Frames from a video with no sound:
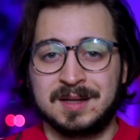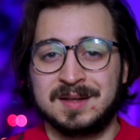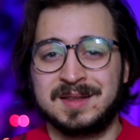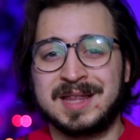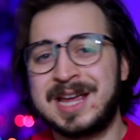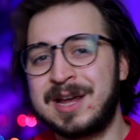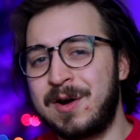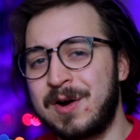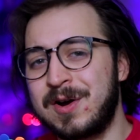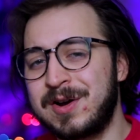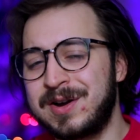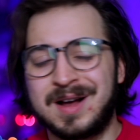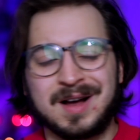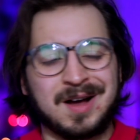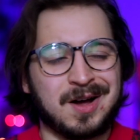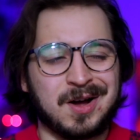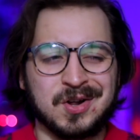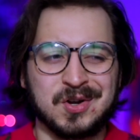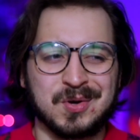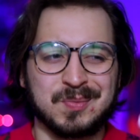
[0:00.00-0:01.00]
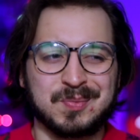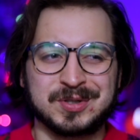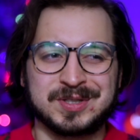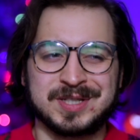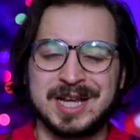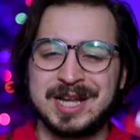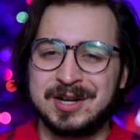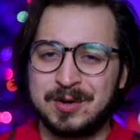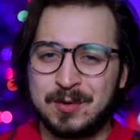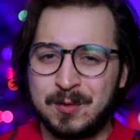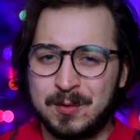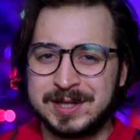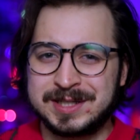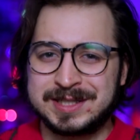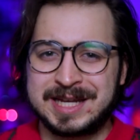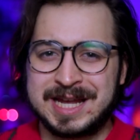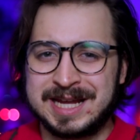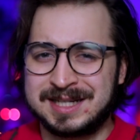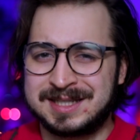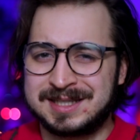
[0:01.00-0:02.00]
They aren't 100% noise
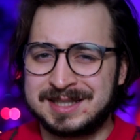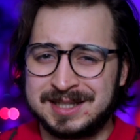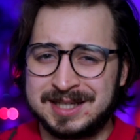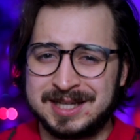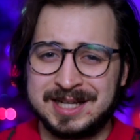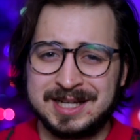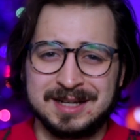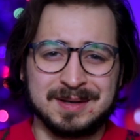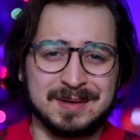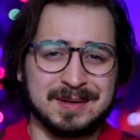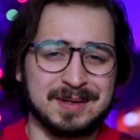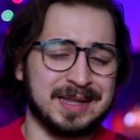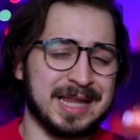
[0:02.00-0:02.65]
canceling.